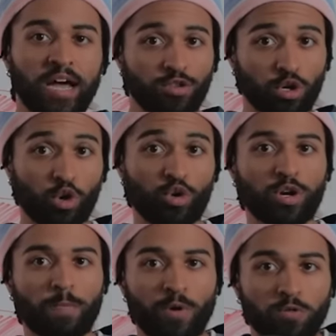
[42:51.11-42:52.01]
the
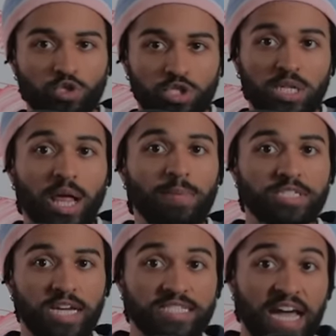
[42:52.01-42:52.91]
current approach to climate
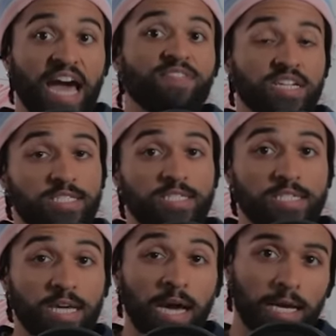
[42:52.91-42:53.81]
change
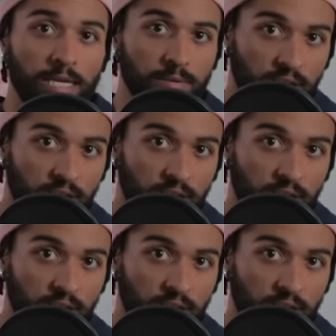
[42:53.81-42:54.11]
advocacy. You